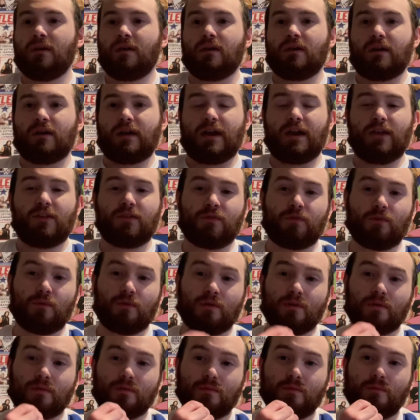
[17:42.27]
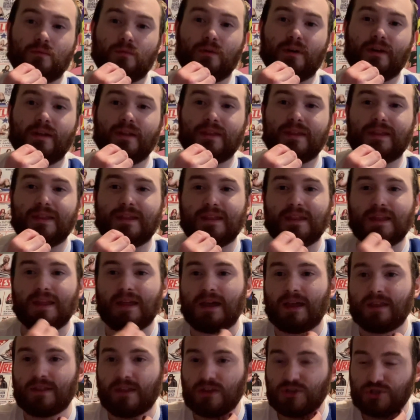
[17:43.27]
As for what
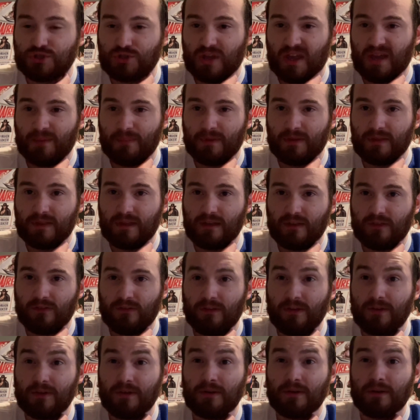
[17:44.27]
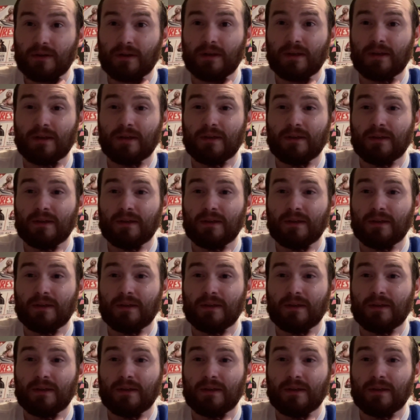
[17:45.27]
I think should happen next here,